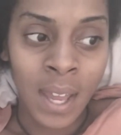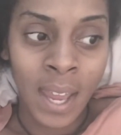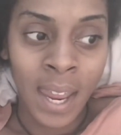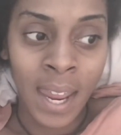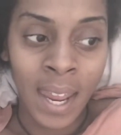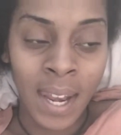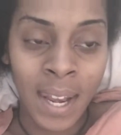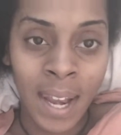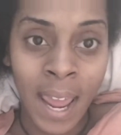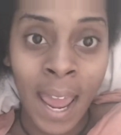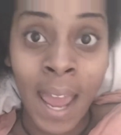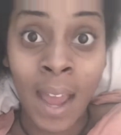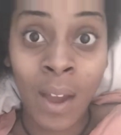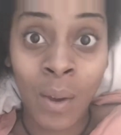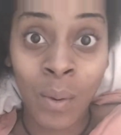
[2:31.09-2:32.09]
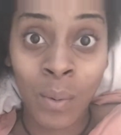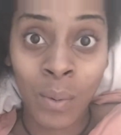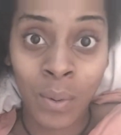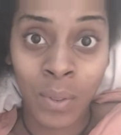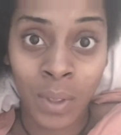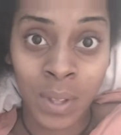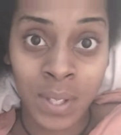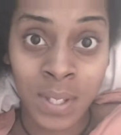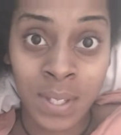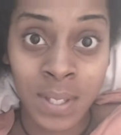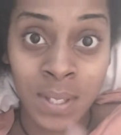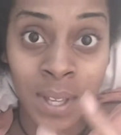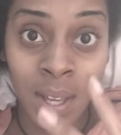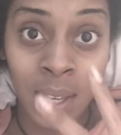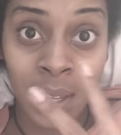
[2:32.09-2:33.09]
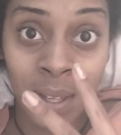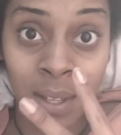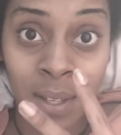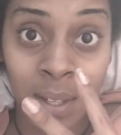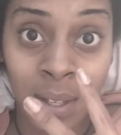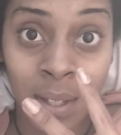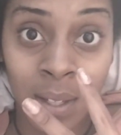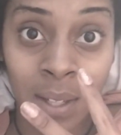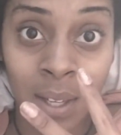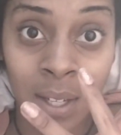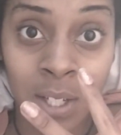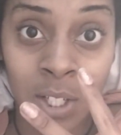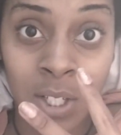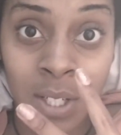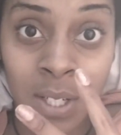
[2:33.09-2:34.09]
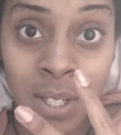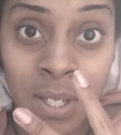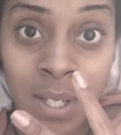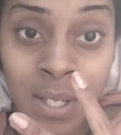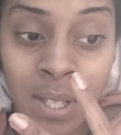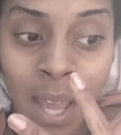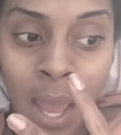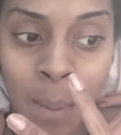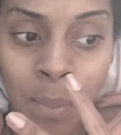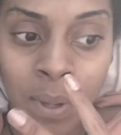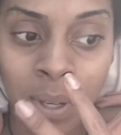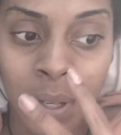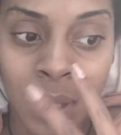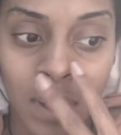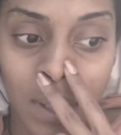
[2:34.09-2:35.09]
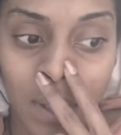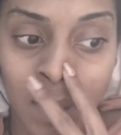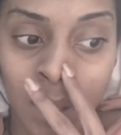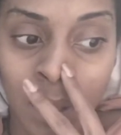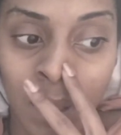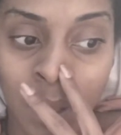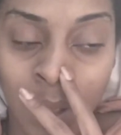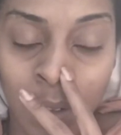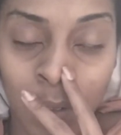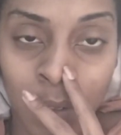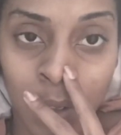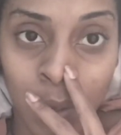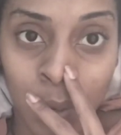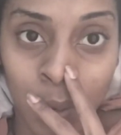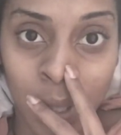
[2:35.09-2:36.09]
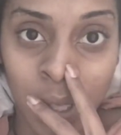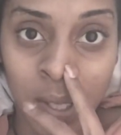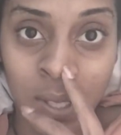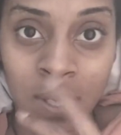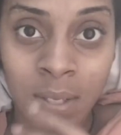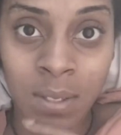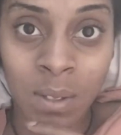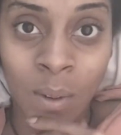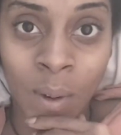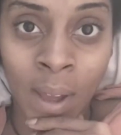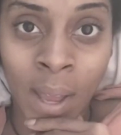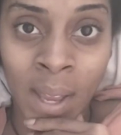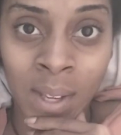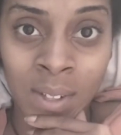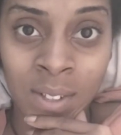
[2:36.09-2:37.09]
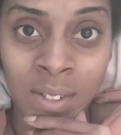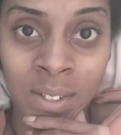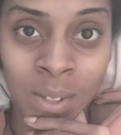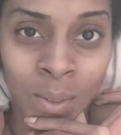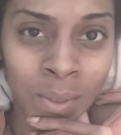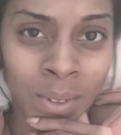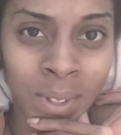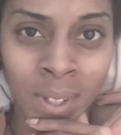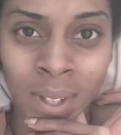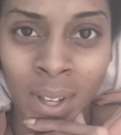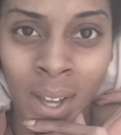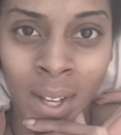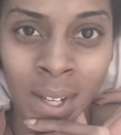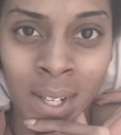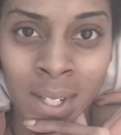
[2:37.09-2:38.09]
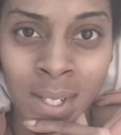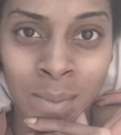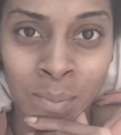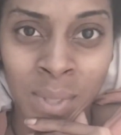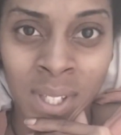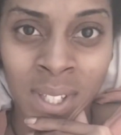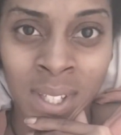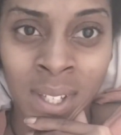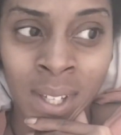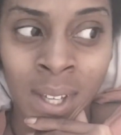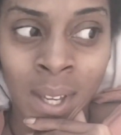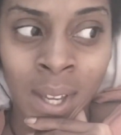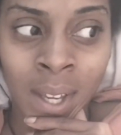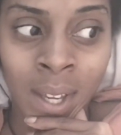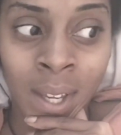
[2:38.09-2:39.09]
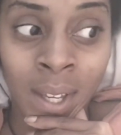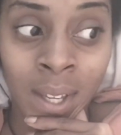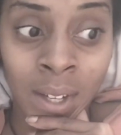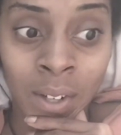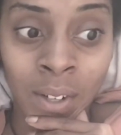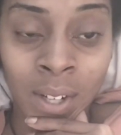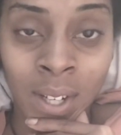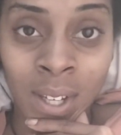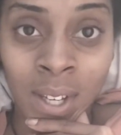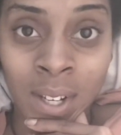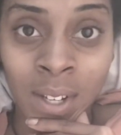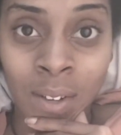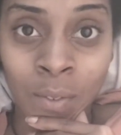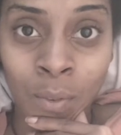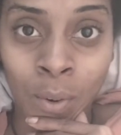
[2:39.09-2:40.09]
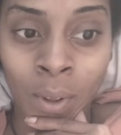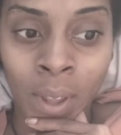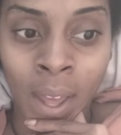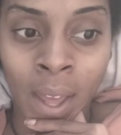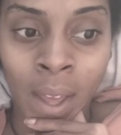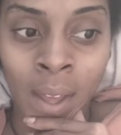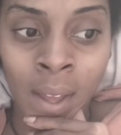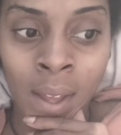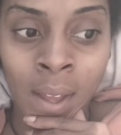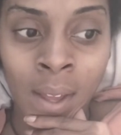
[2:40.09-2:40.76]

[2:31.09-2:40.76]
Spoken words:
And now the second election is happening in a few weeks. So I don't think I need to be here in Kenya for that.